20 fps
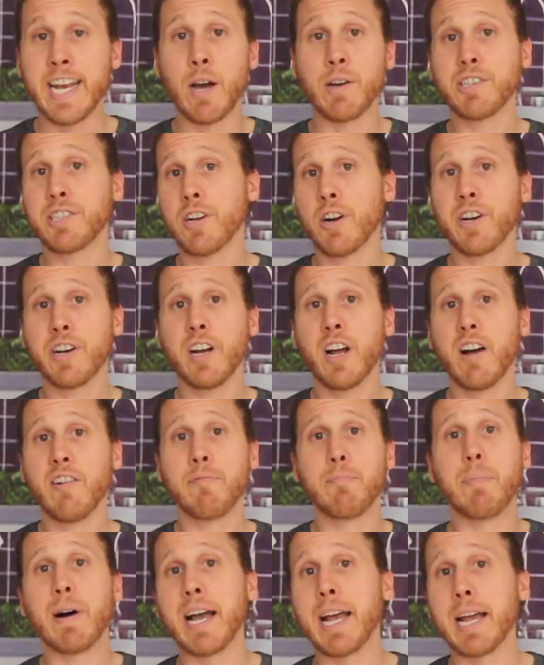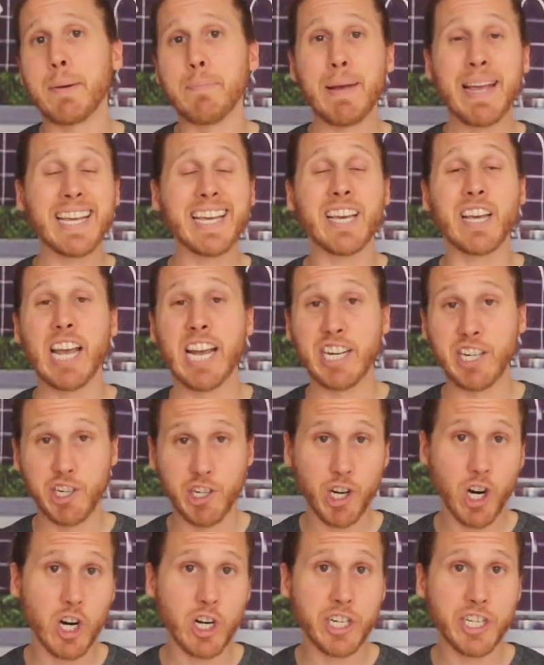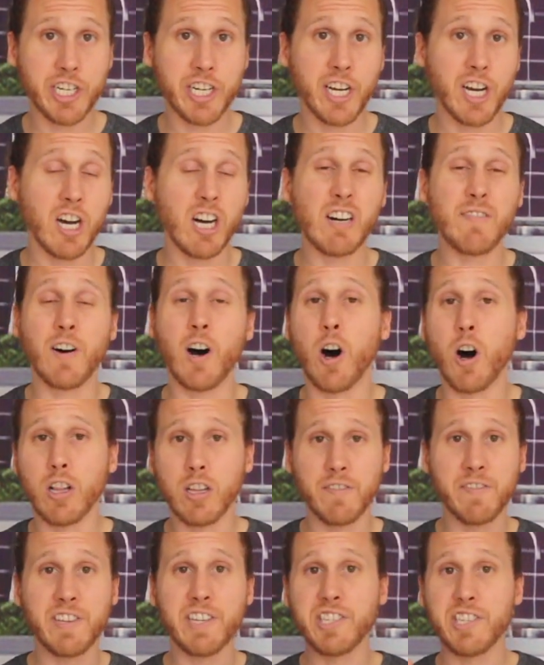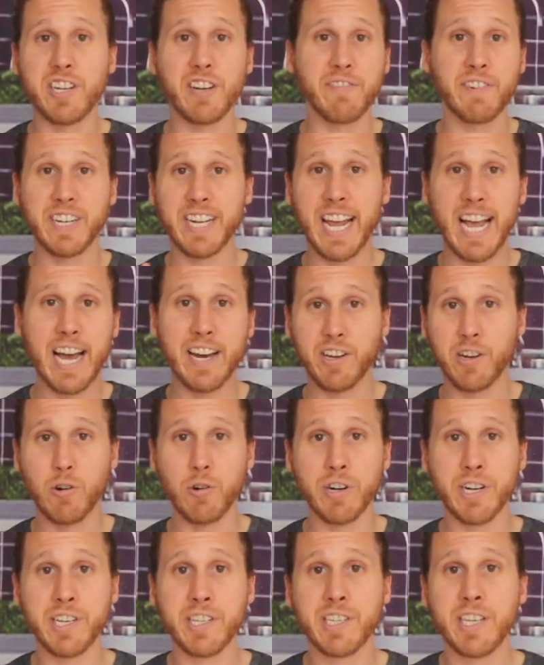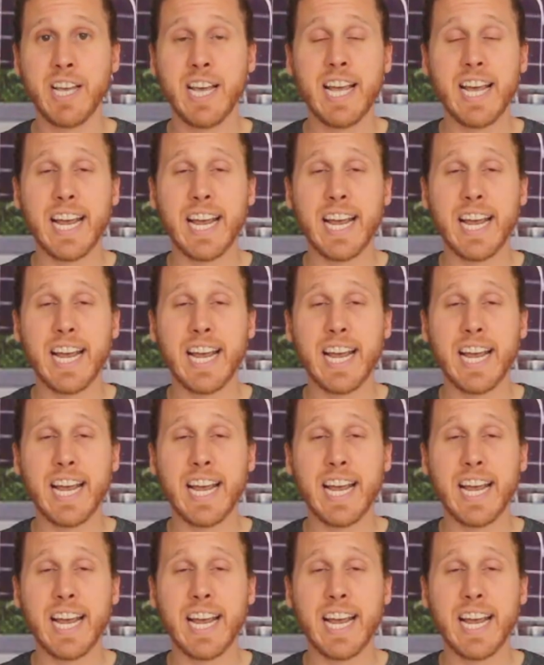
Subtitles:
Now I started off by making a chart of all of these different categories,